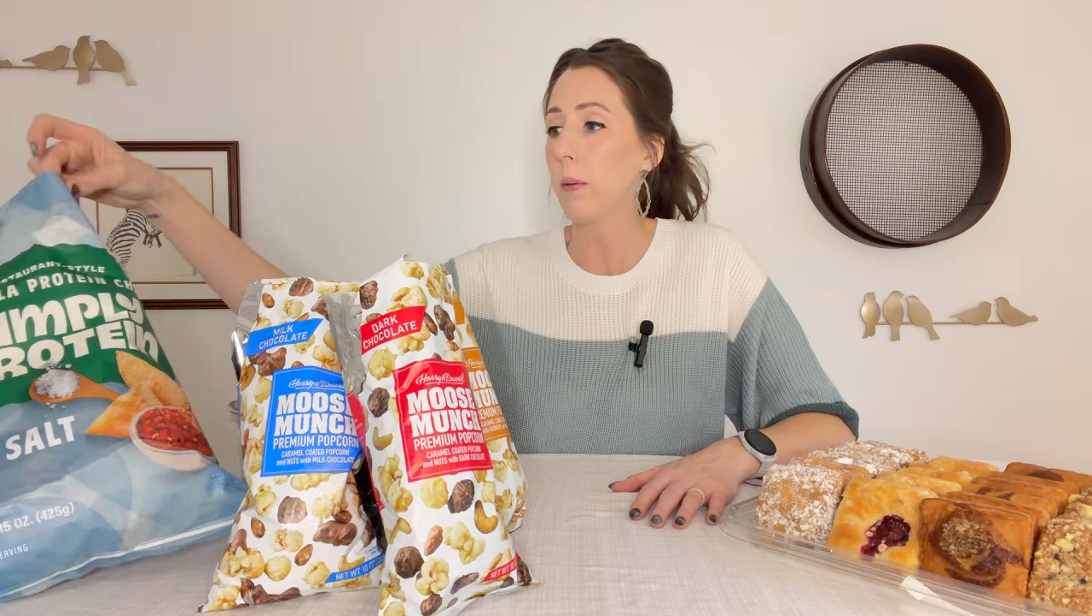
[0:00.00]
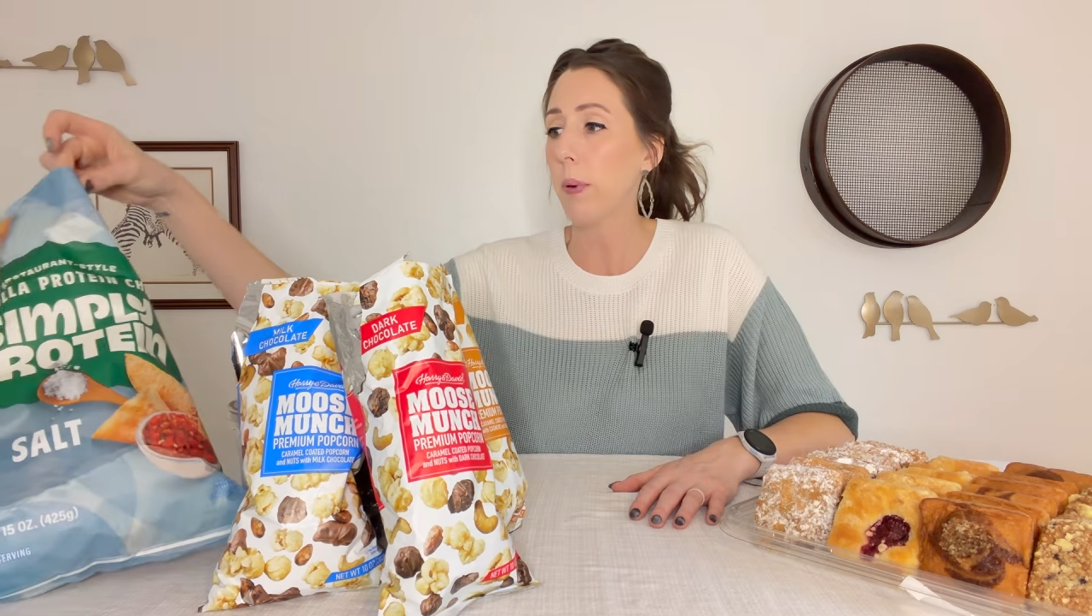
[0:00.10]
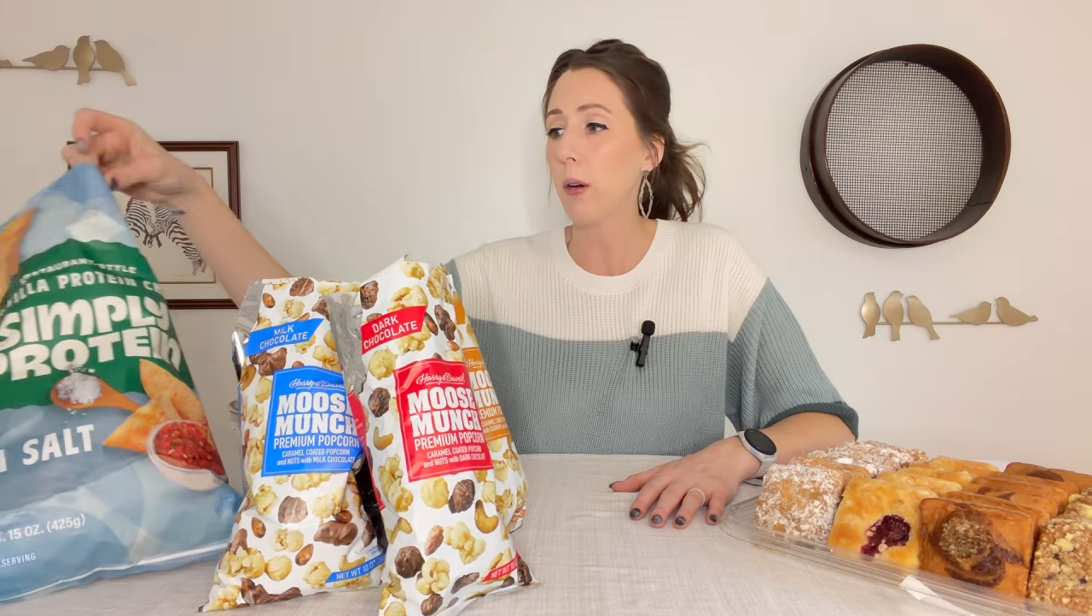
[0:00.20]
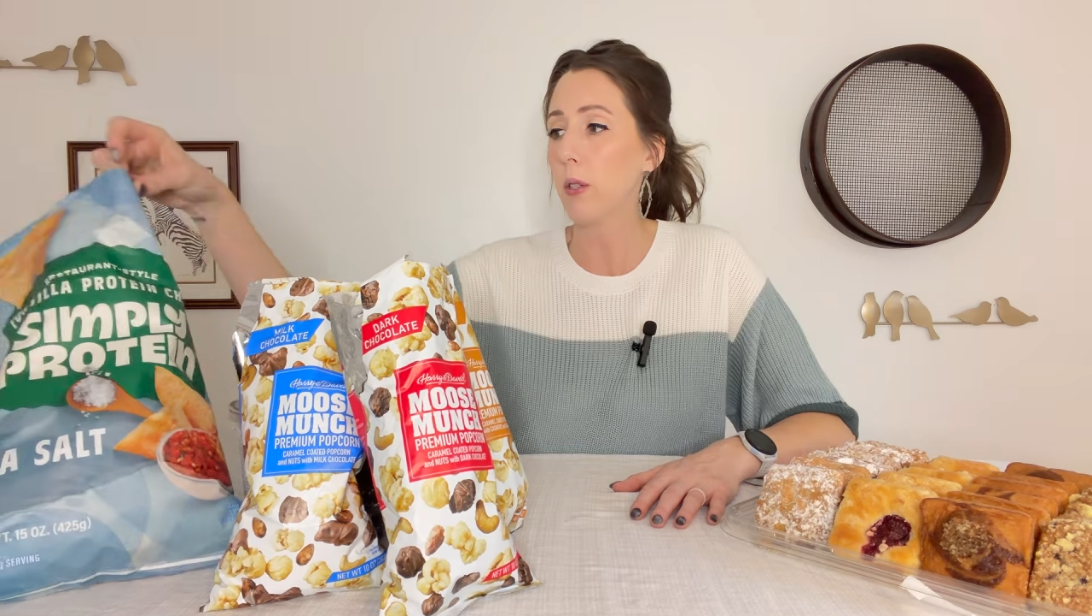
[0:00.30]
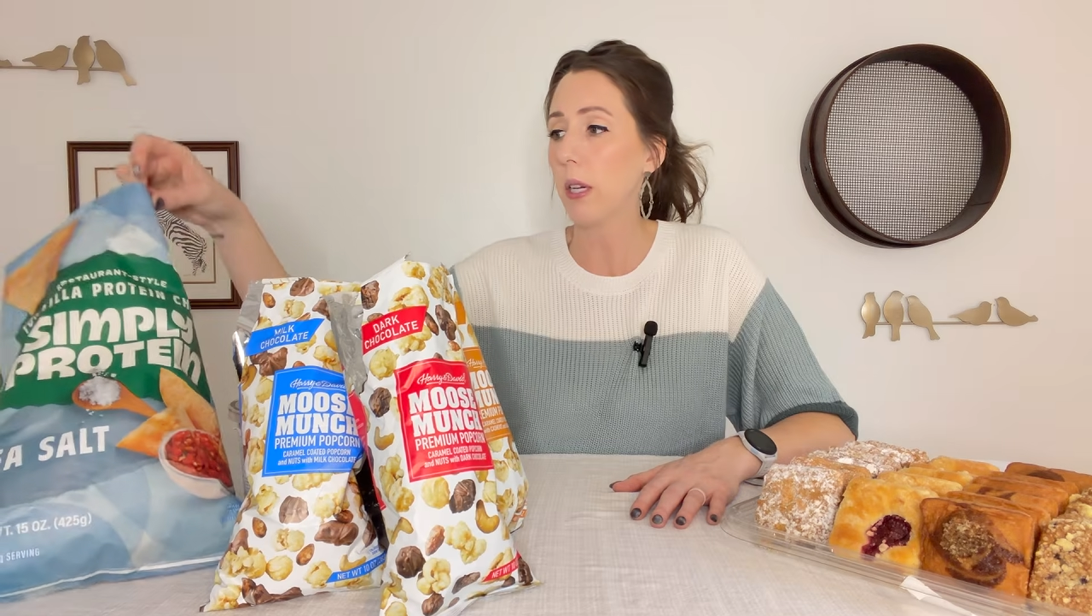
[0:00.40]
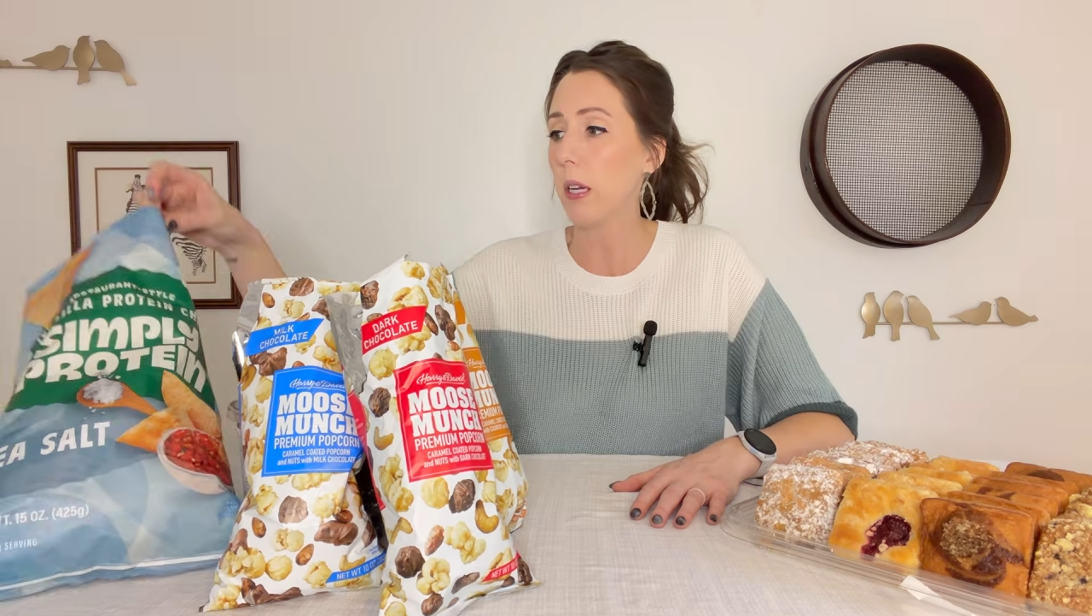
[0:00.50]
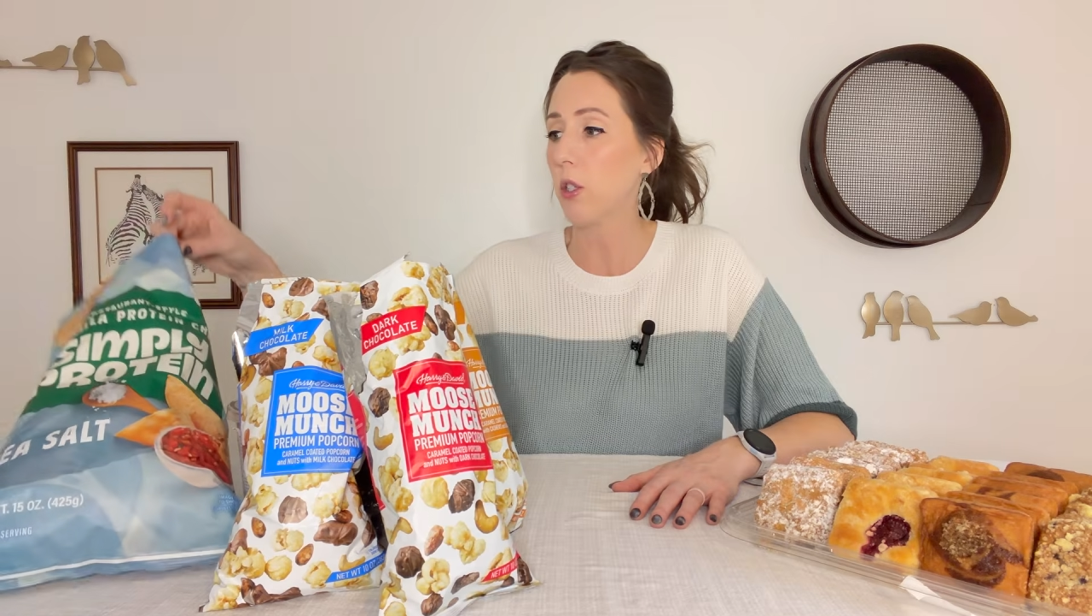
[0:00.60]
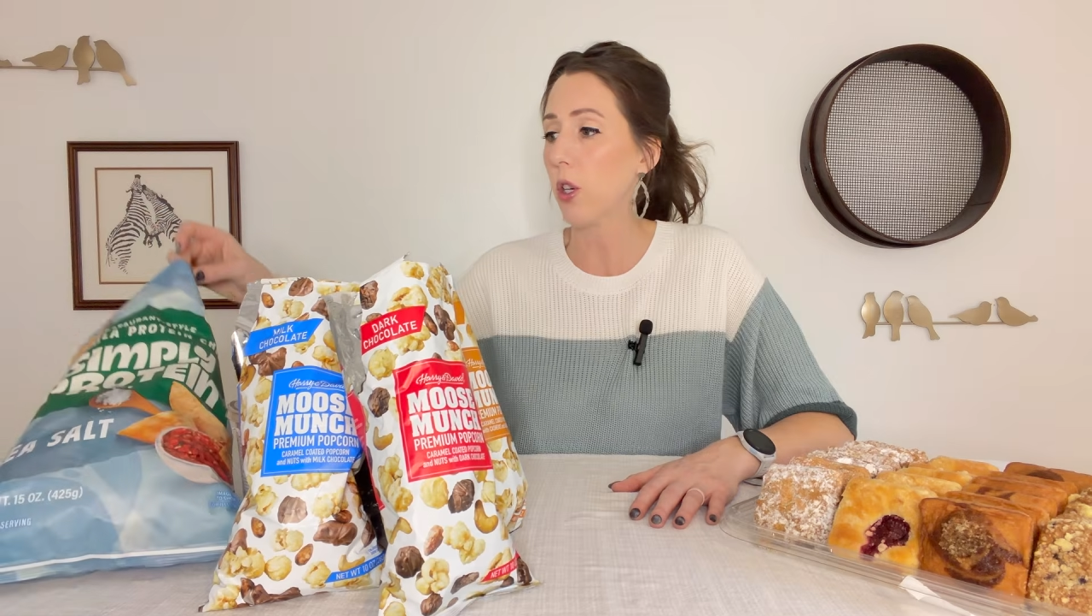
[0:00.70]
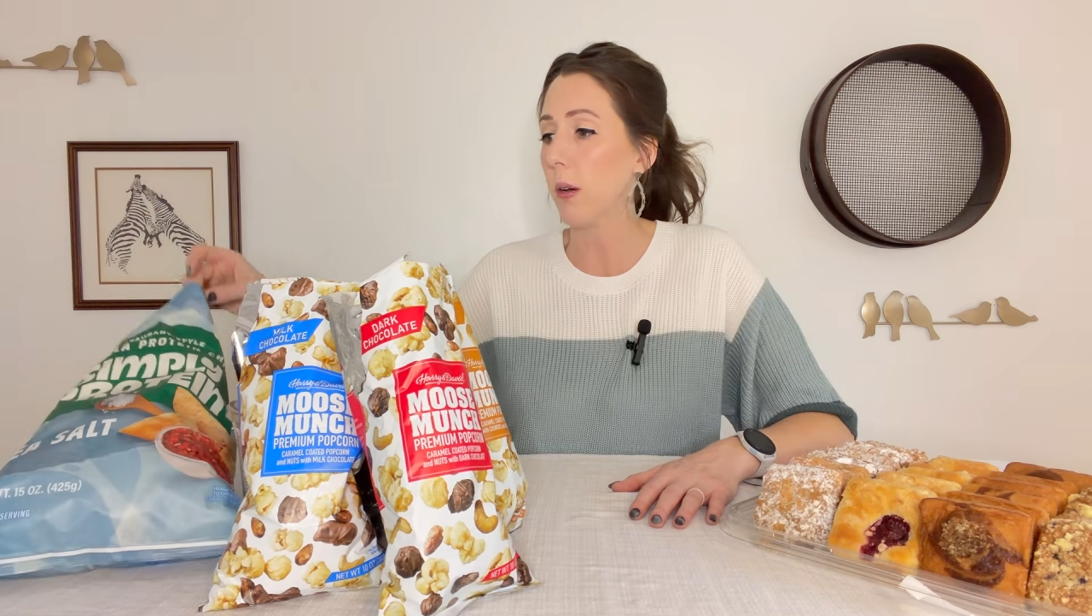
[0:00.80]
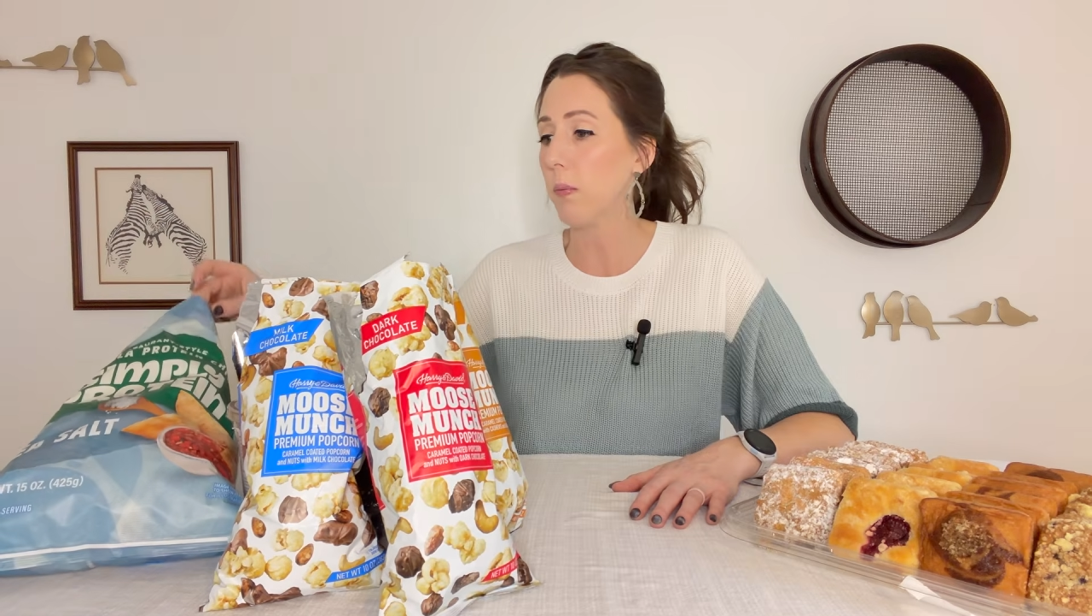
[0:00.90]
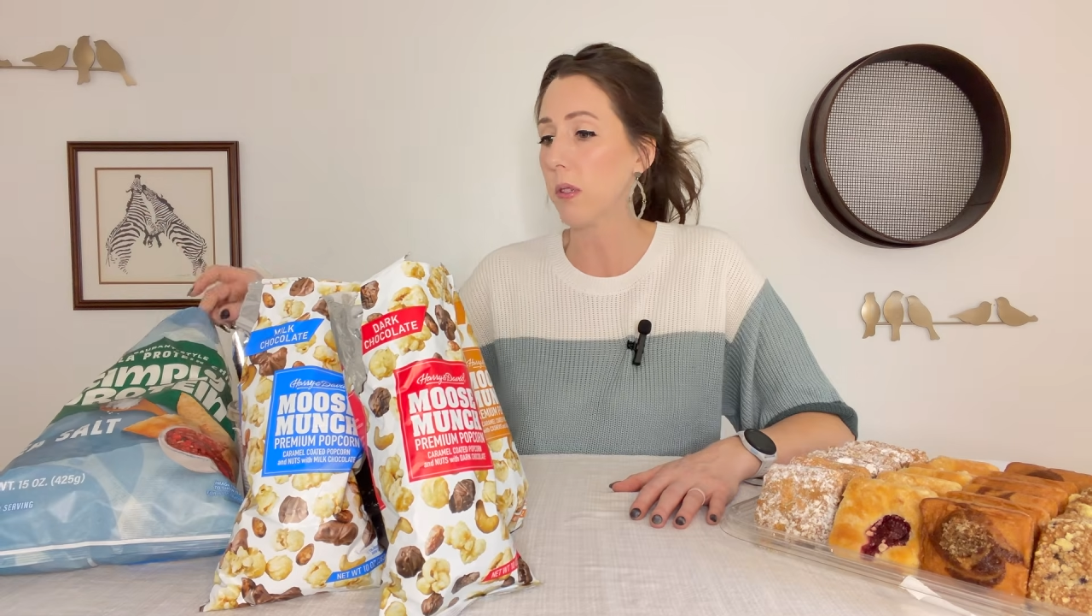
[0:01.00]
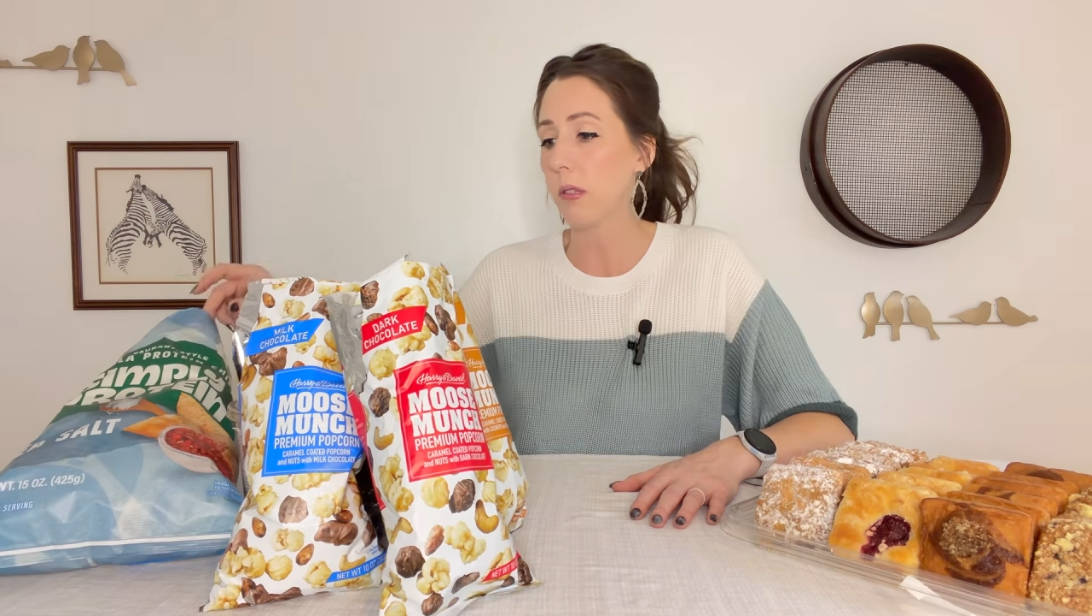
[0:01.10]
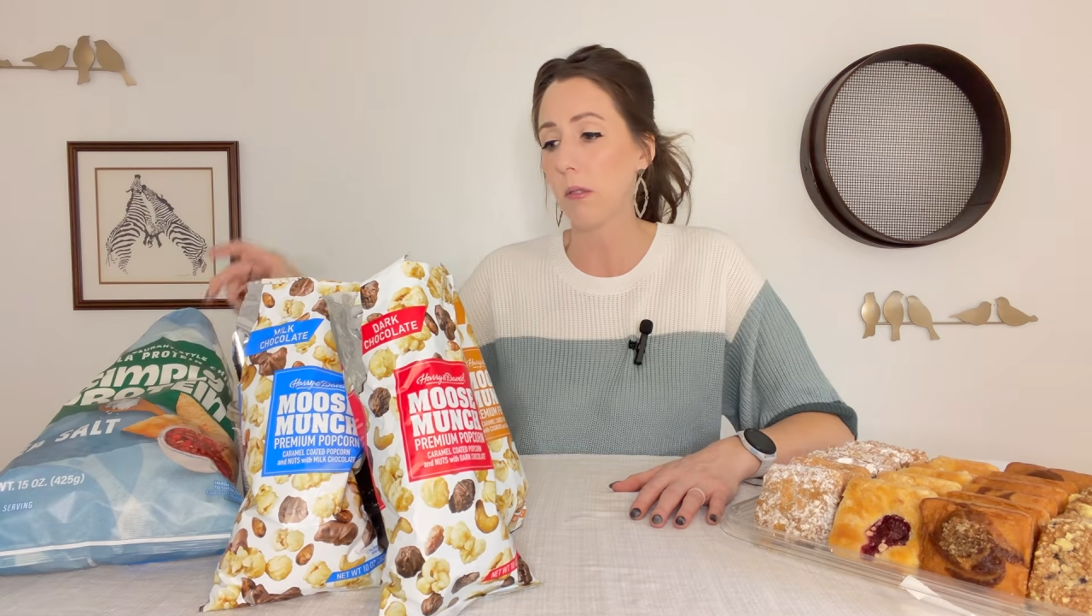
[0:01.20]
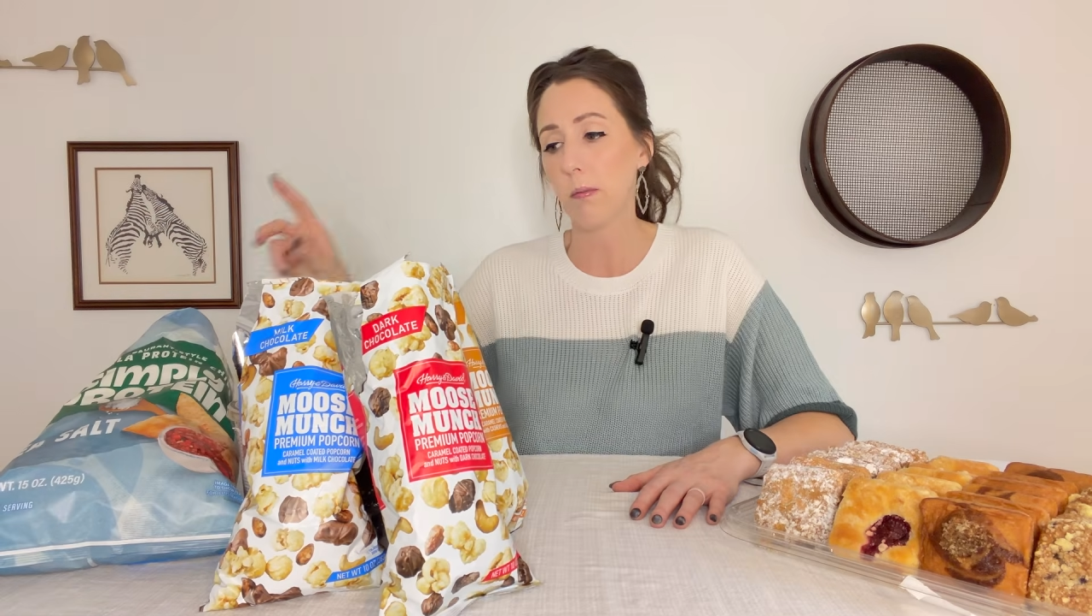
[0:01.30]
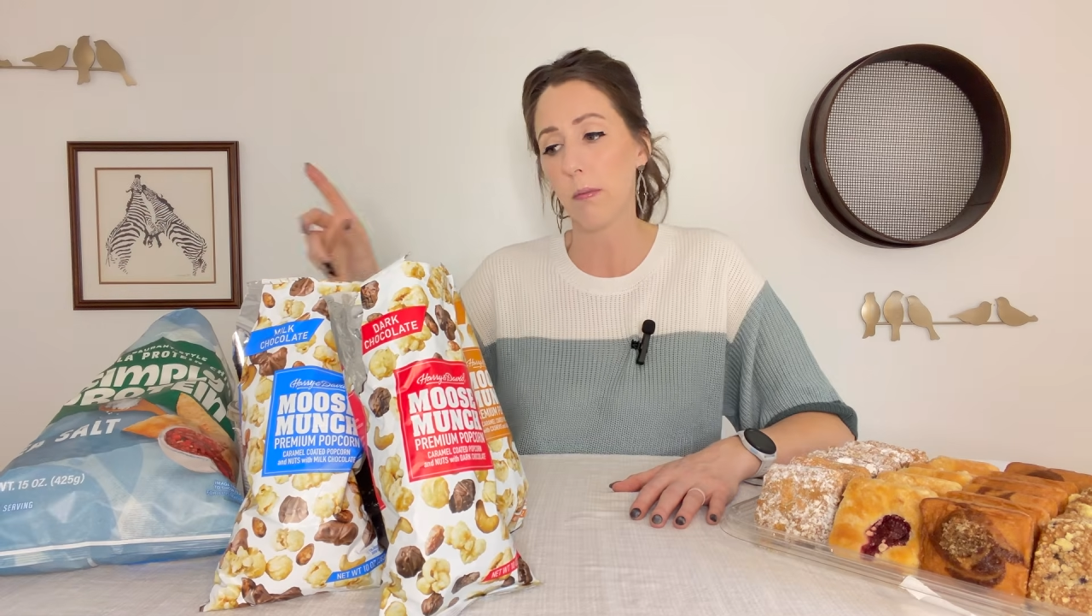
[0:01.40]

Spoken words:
Protein chips.